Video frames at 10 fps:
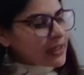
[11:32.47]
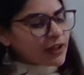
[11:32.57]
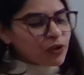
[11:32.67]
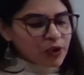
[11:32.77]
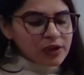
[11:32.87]
go
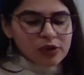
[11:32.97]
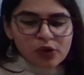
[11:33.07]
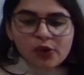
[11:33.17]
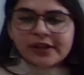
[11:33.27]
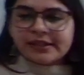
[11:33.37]
low
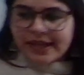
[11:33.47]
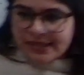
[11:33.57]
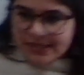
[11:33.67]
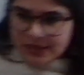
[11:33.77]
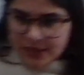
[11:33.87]

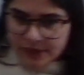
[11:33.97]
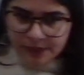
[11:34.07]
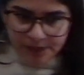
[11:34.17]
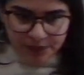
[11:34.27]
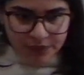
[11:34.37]
intensity.
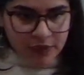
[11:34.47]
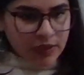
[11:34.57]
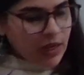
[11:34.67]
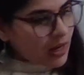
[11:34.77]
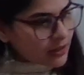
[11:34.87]

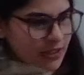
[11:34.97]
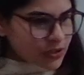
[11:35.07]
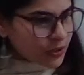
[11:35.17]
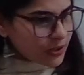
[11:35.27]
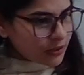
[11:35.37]
Understood?
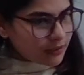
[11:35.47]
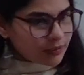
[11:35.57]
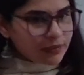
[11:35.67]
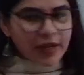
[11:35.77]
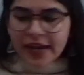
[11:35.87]

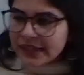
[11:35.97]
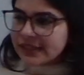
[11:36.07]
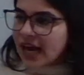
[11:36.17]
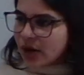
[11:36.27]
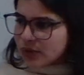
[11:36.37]
Any
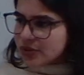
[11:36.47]
doubt?